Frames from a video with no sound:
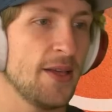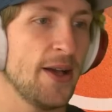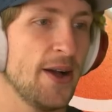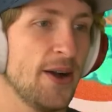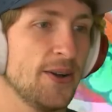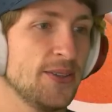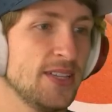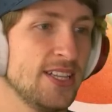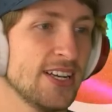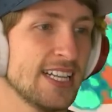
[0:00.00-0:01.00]
Oh,
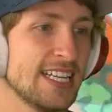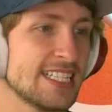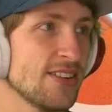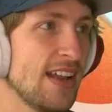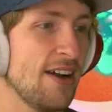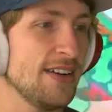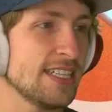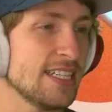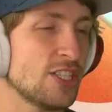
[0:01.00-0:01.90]
look at this. So now we can